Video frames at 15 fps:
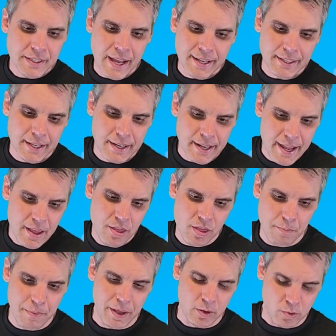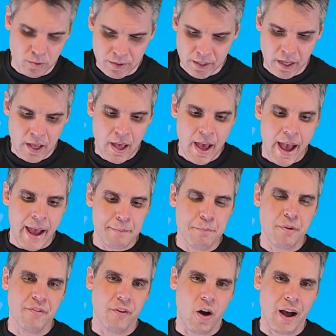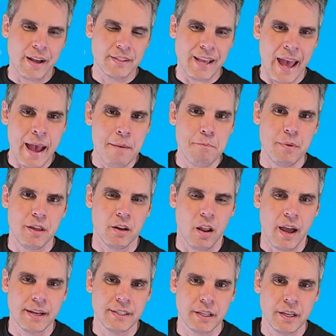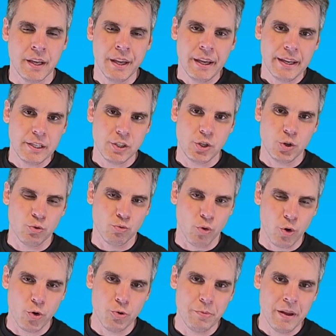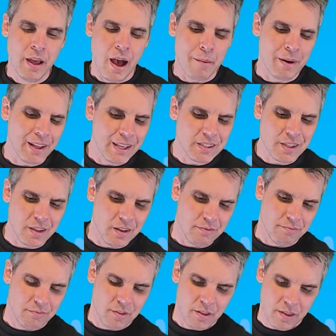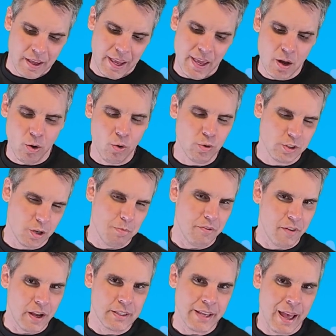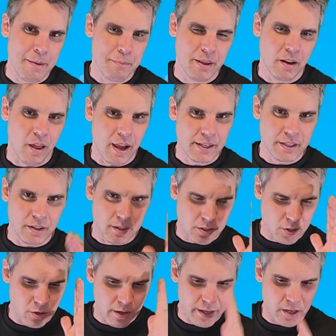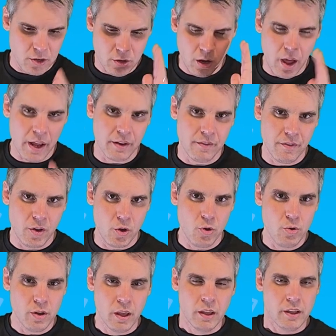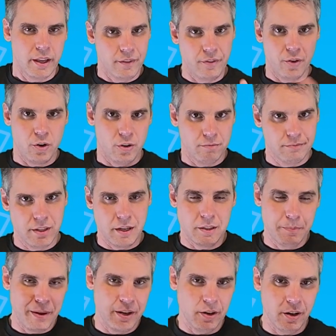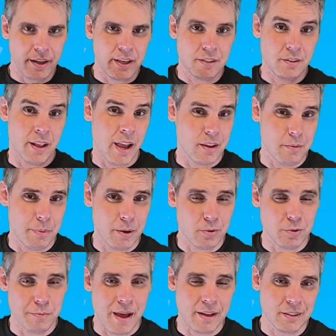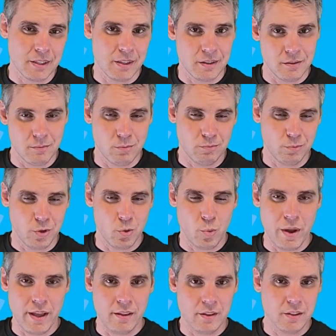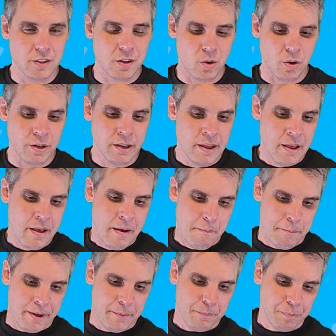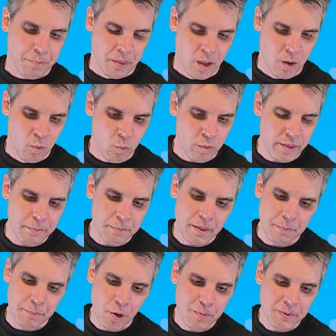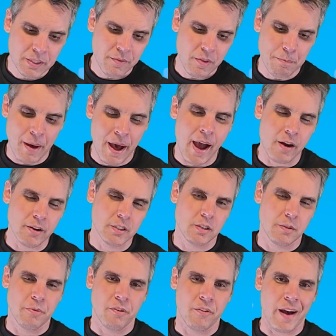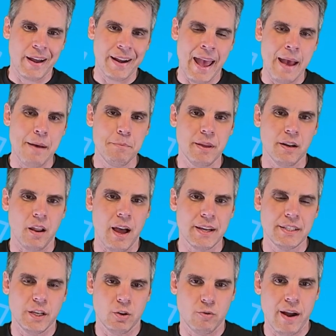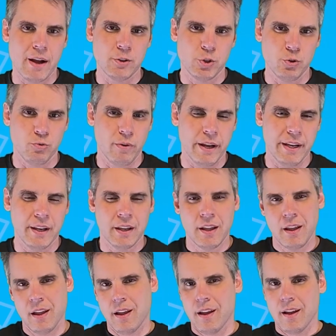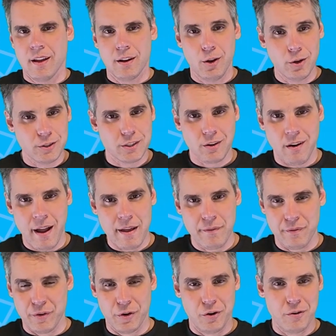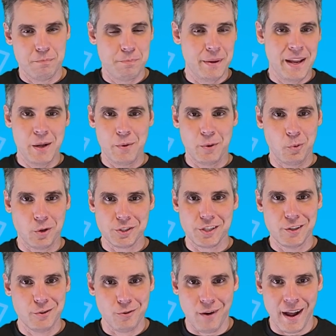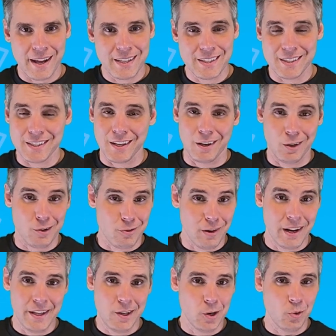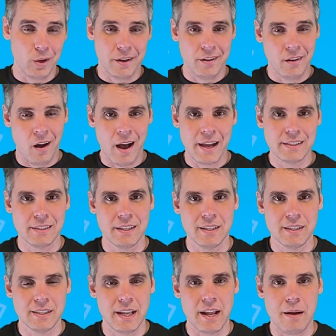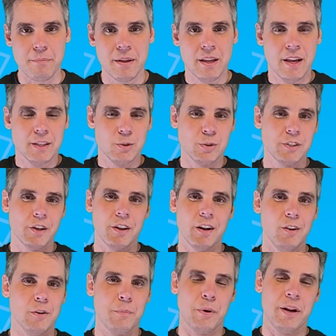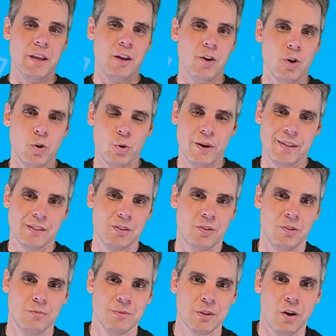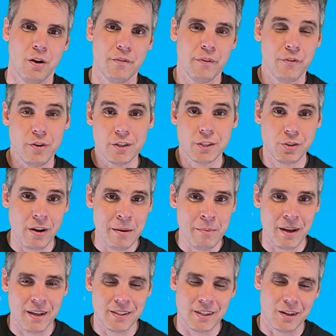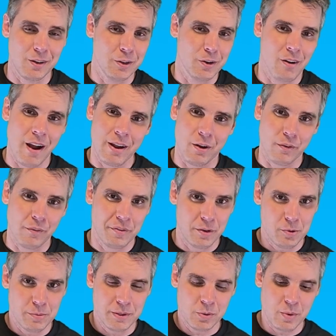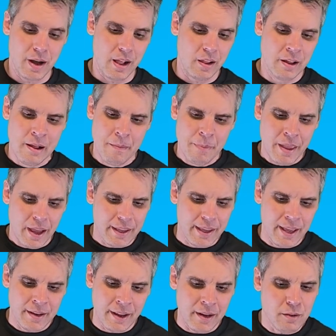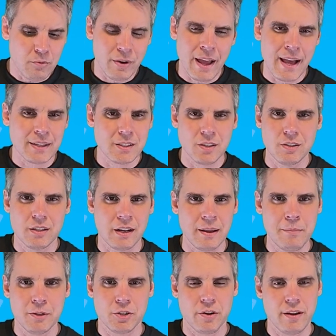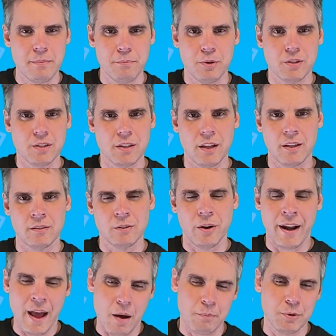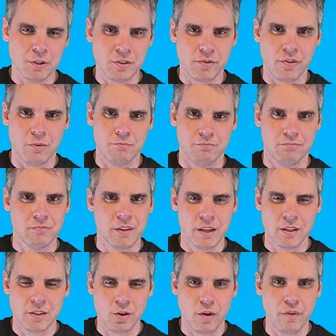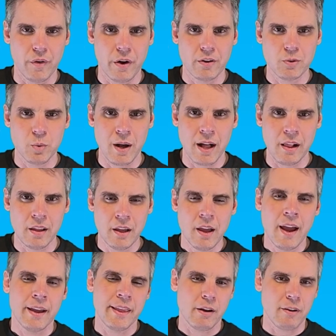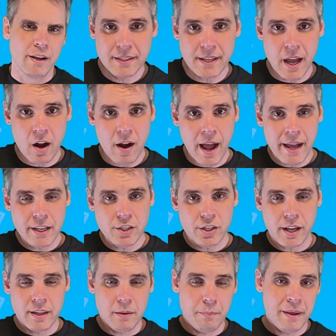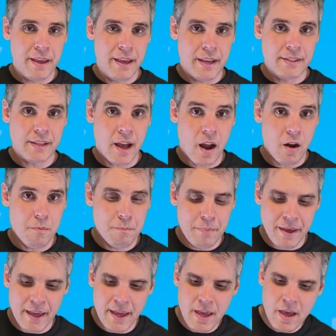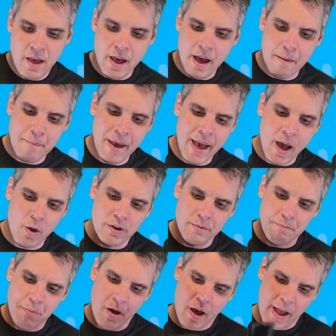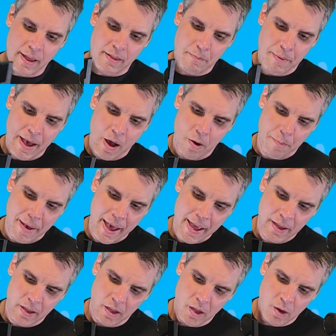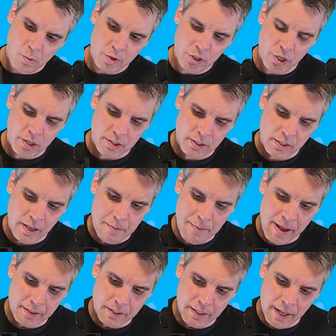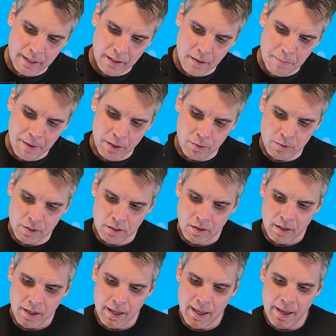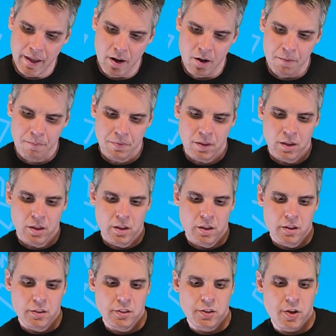And it fits underneath the pedals and provides ambient lighting into your room. I mean, I guess the heel also provides ambient lighting that's certainly in your line of view if you're, depending on, I guess, on how your pedal's mounted and your wheel and so on. But the purpose of the bar is to provide ambient lighting around your rig. Looks great for anyone watching you race. It's going to look really cool at night in a setup. It's also going to look pretty cool in terms of if you're a streamer, it's going to look great on film as well. Again, and it reacts to telemetry inputs and outputs from the software as well. Both the PSRH and the PSRB are powered by the power pack, which you can see mounted under the pedals here.